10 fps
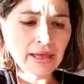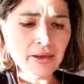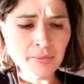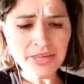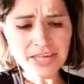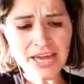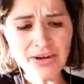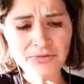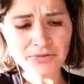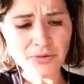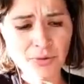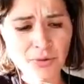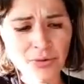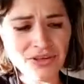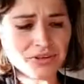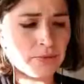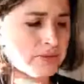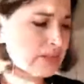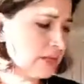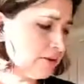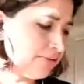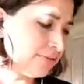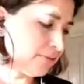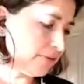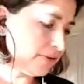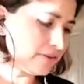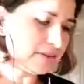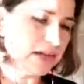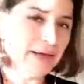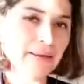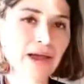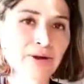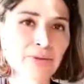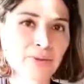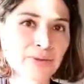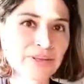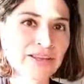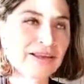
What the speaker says: Which kind of toys? Which kind of toys are good?